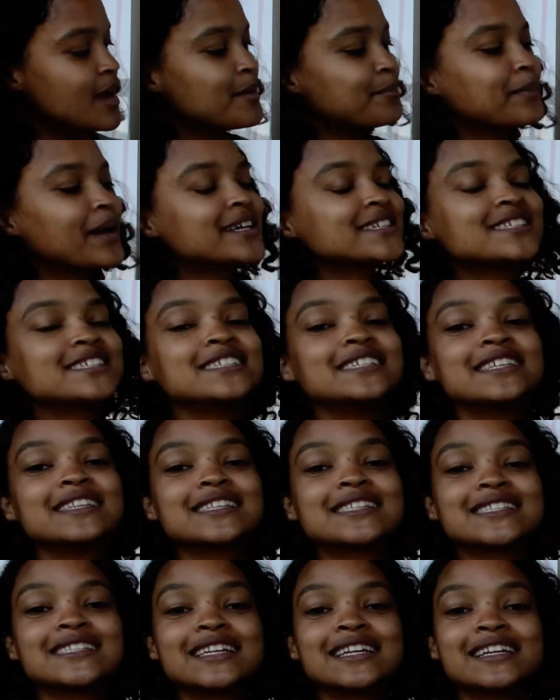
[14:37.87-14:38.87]
My teeth
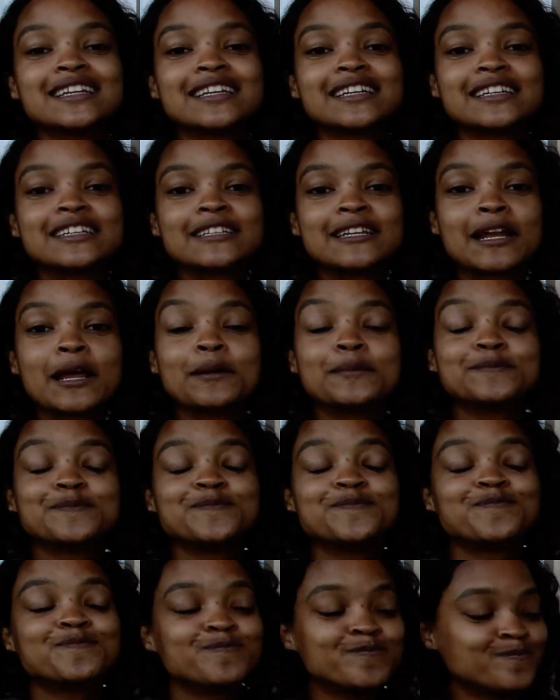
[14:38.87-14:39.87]
sink
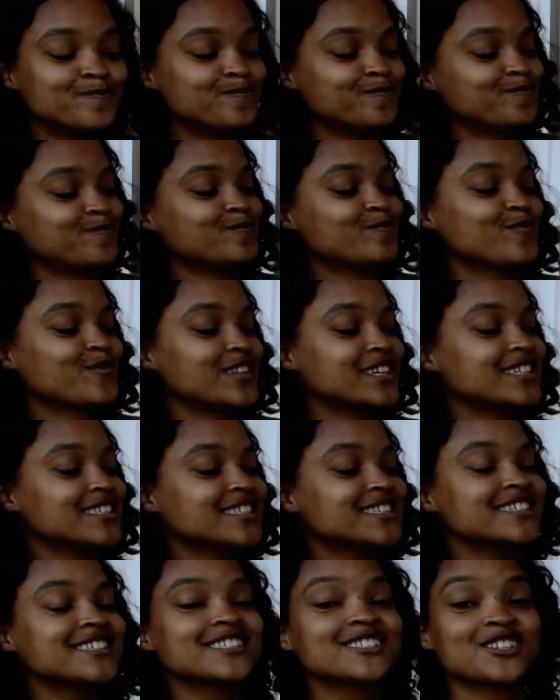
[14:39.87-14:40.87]
in. This
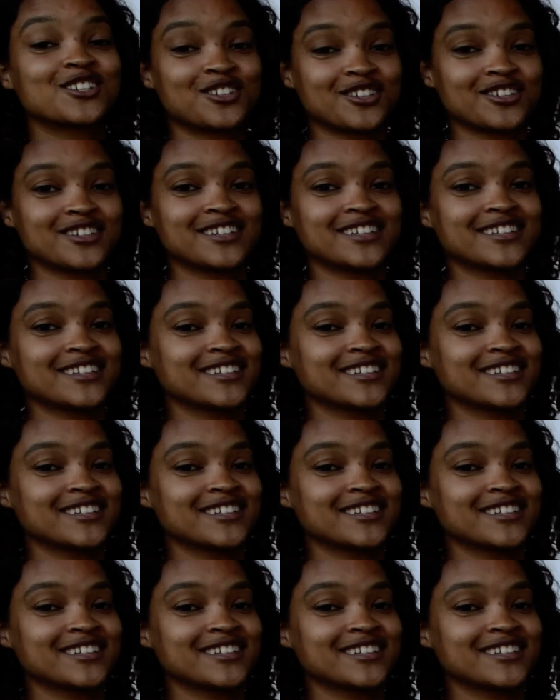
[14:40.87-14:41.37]
is good.